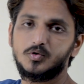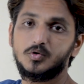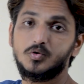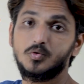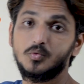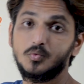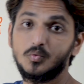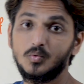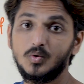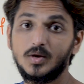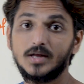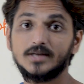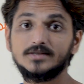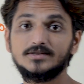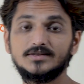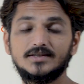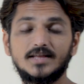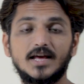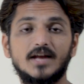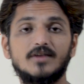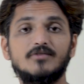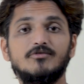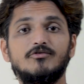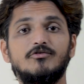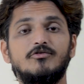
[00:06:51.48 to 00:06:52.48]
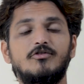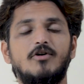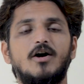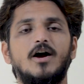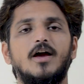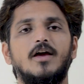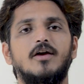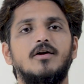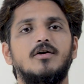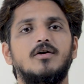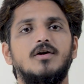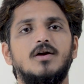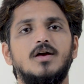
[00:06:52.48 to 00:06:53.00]
two less than
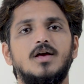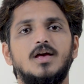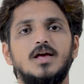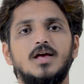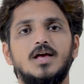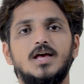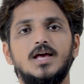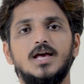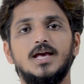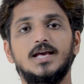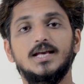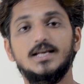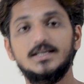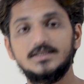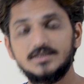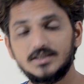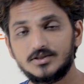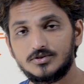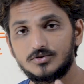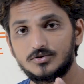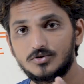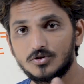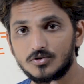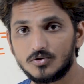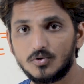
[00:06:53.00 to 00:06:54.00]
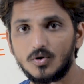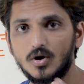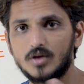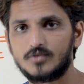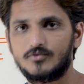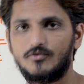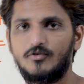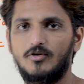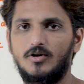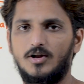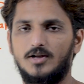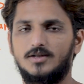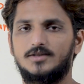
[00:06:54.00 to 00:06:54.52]
five. Is it true or
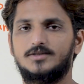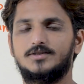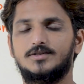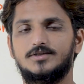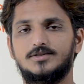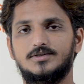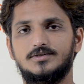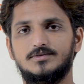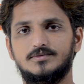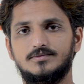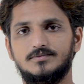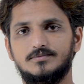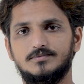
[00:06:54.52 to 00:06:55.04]
false?